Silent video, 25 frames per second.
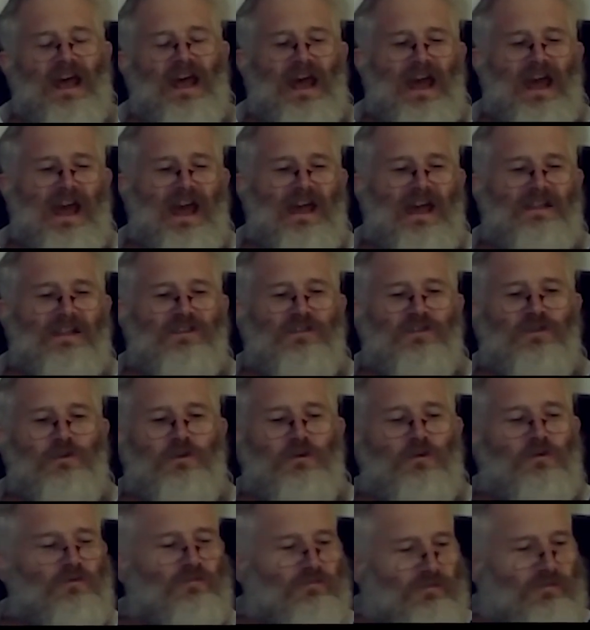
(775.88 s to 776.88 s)
and
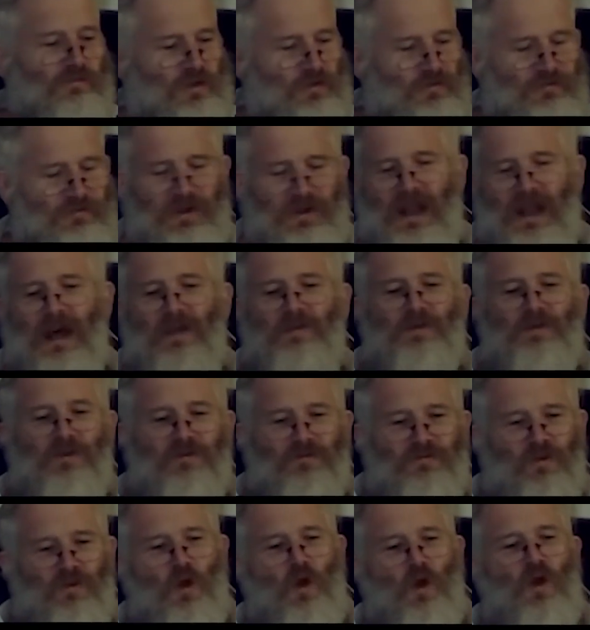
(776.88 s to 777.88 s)
you fill out the
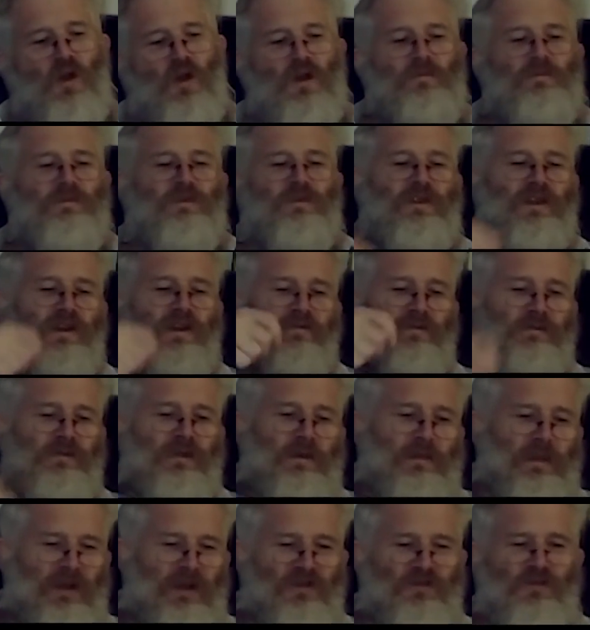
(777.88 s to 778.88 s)
form, you give
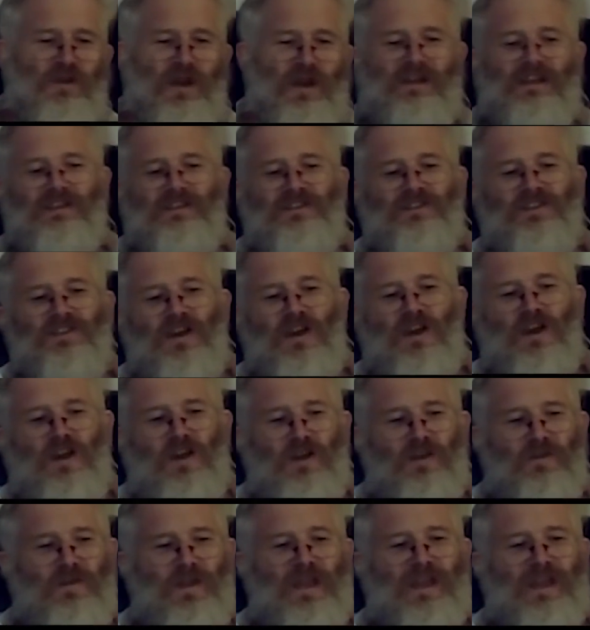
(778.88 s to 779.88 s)
them a credit
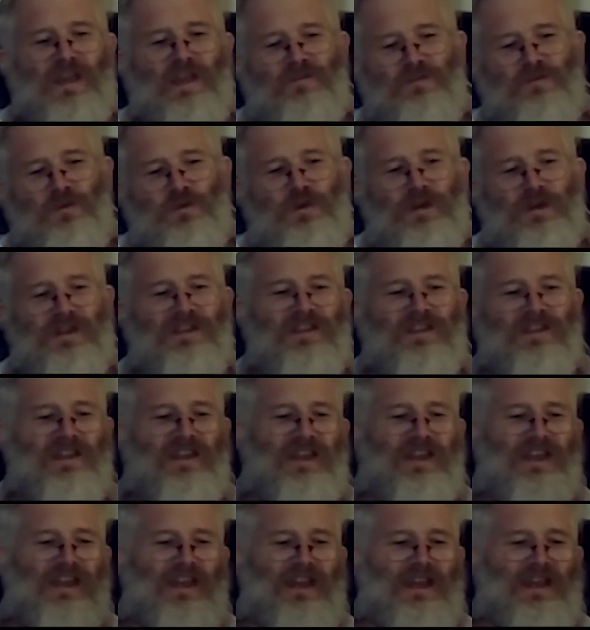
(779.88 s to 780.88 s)
card, they give you a
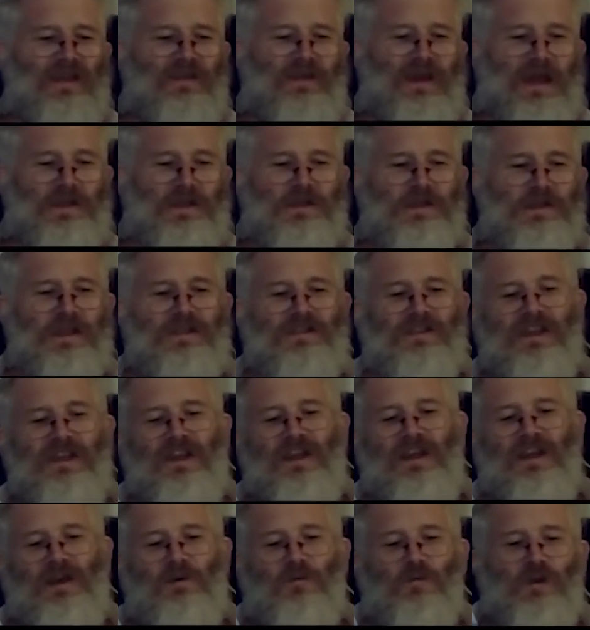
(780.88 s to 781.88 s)
key, and that's it.
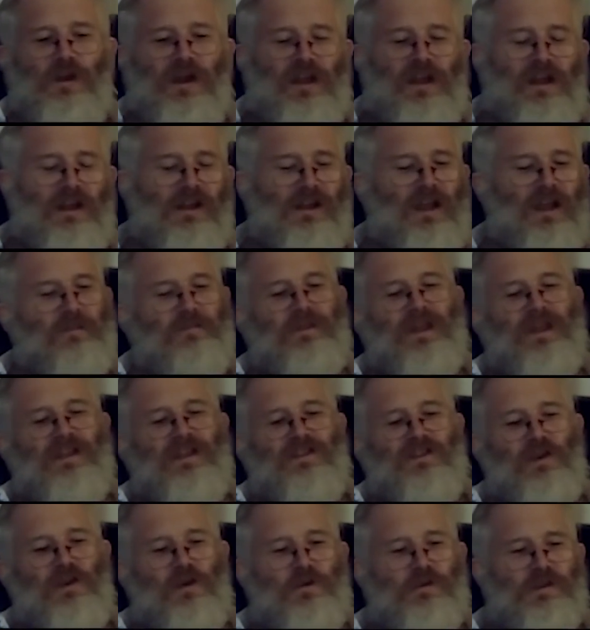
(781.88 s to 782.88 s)
When a
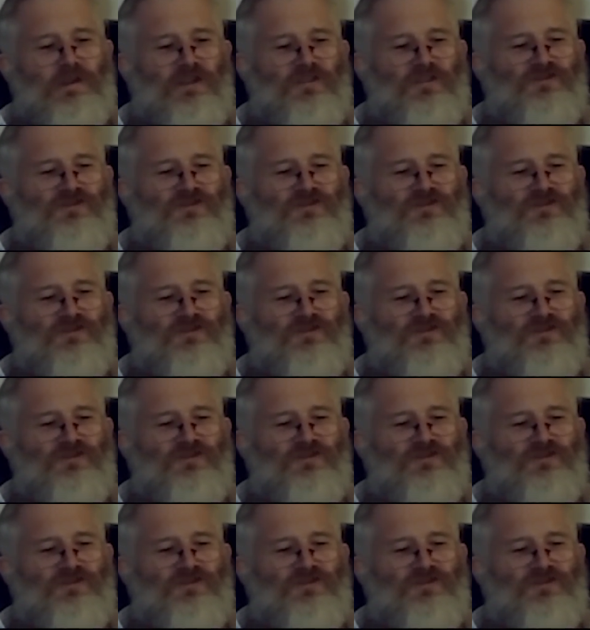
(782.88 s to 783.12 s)
Colombian goes to